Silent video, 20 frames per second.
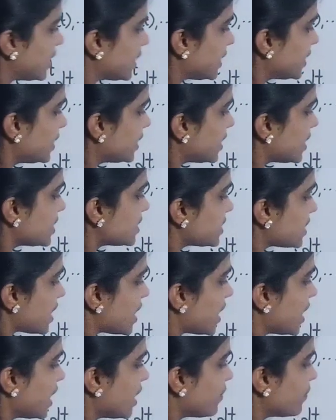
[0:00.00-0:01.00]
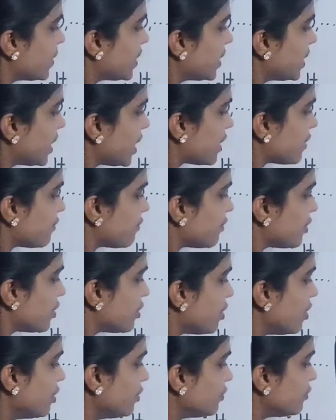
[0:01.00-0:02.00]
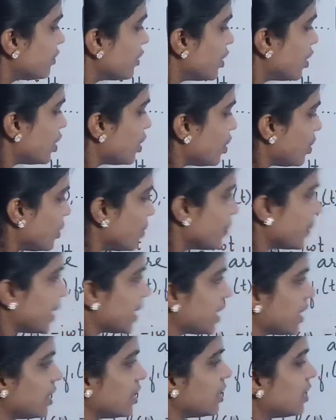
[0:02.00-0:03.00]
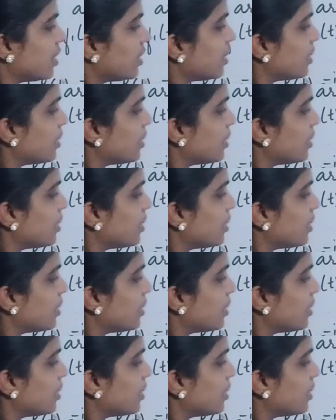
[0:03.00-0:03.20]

will write it as a1 f1 of omega.